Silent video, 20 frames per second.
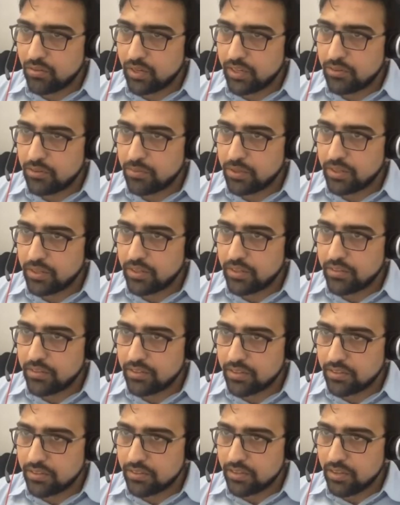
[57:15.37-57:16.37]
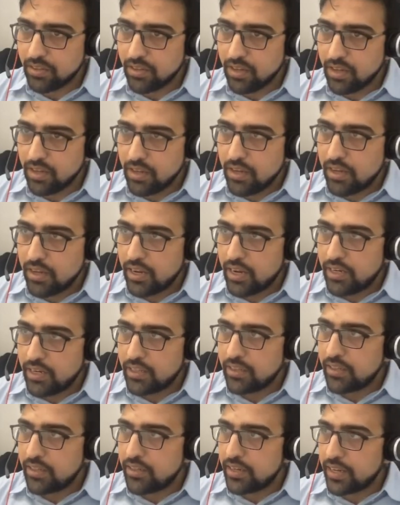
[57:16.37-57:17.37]
experiences.
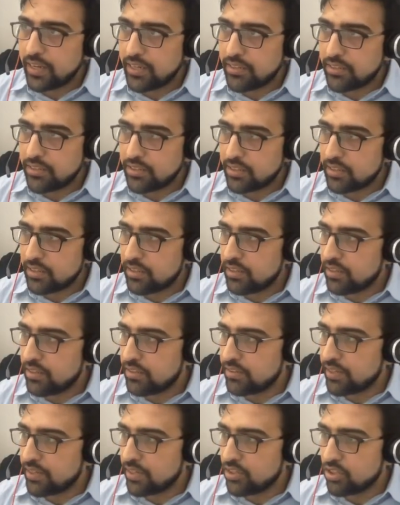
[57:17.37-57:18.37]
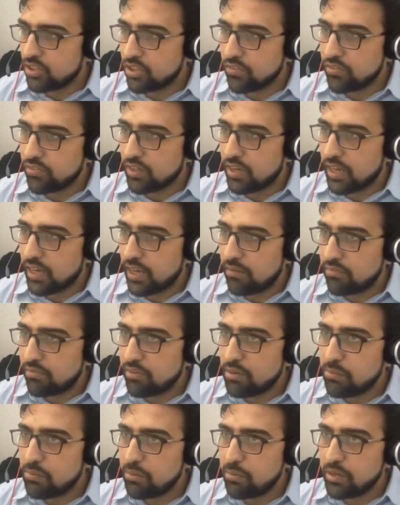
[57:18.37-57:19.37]
And in the next section of the lab,
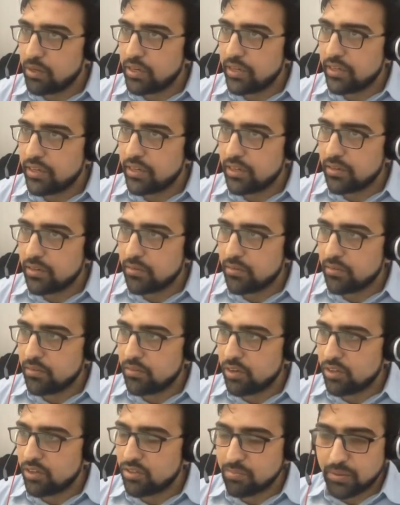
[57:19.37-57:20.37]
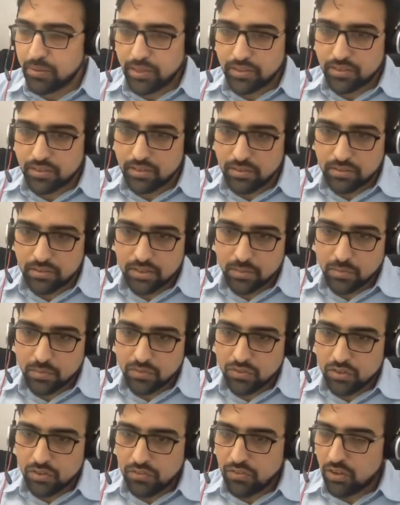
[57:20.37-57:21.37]
we'll be building a workspace. Some
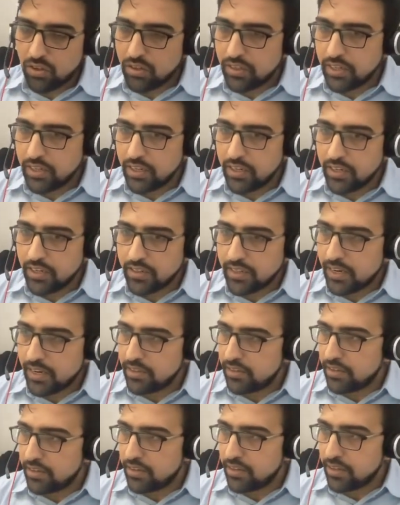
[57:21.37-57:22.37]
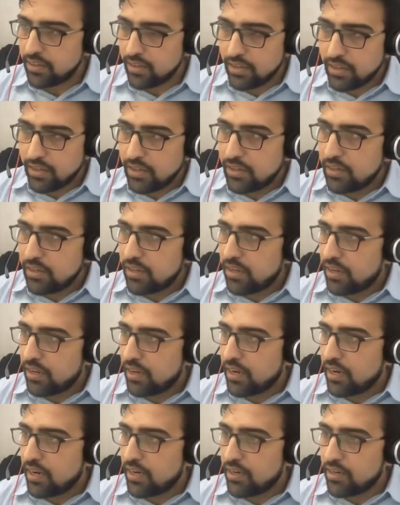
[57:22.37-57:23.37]
of you have already done that,
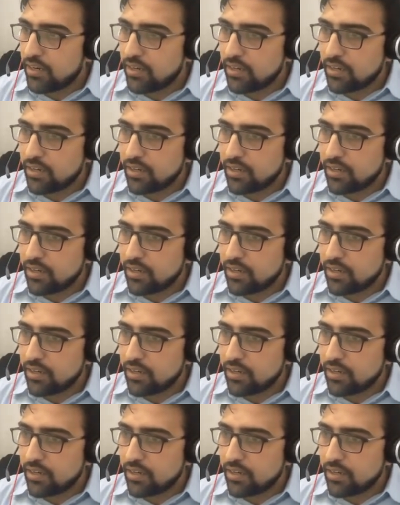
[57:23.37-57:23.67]
and